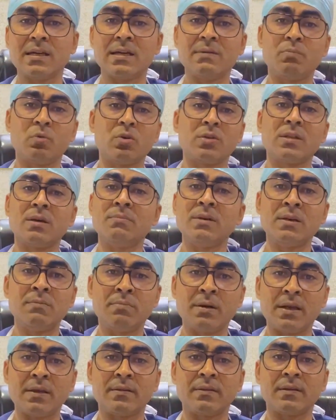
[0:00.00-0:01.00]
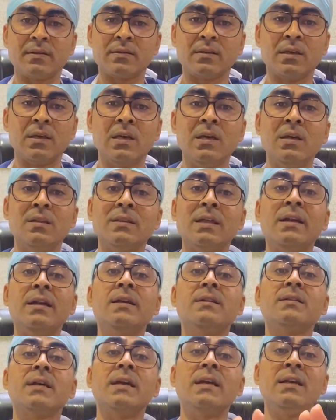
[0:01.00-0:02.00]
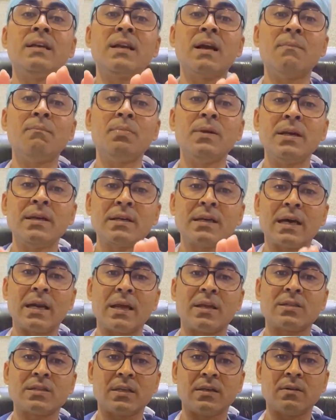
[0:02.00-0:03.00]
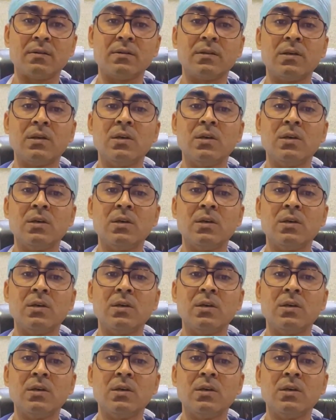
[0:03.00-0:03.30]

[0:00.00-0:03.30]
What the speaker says: and put them in braces, then it's an incomplete correction.